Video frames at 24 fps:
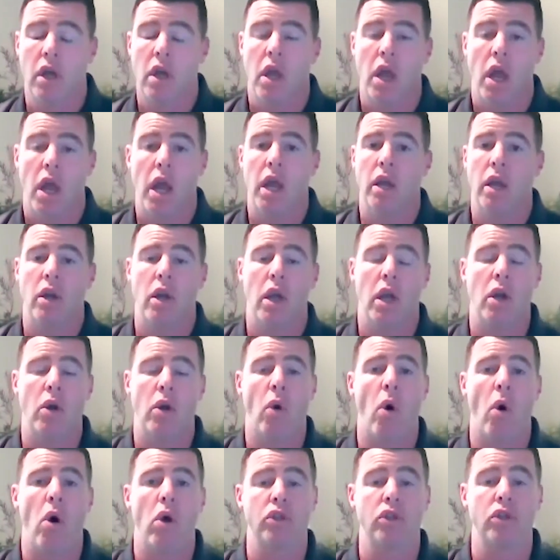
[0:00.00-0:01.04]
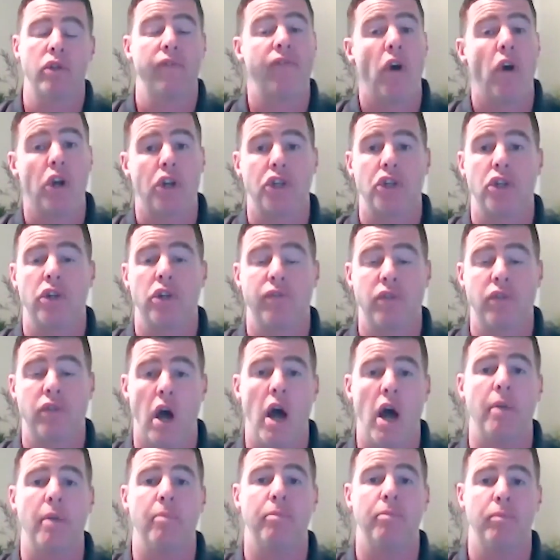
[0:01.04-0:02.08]
It all is a function of
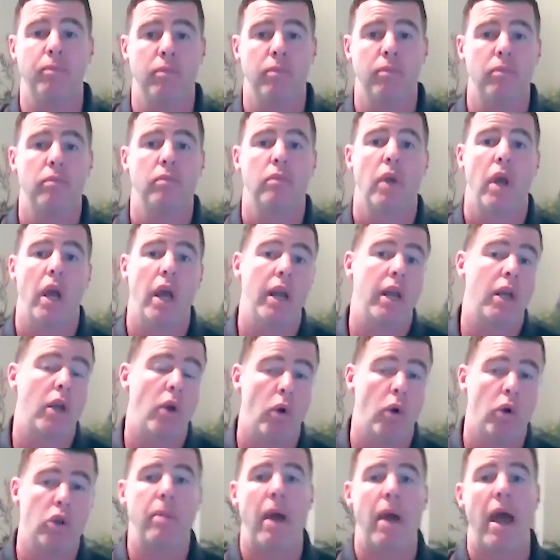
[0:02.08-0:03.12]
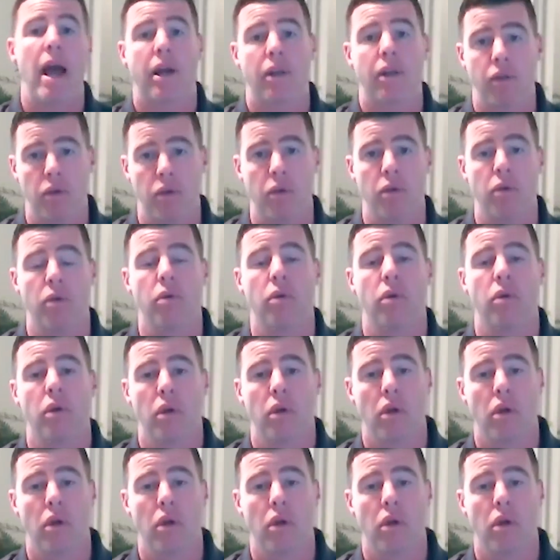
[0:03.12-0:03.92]
time, and it goes back to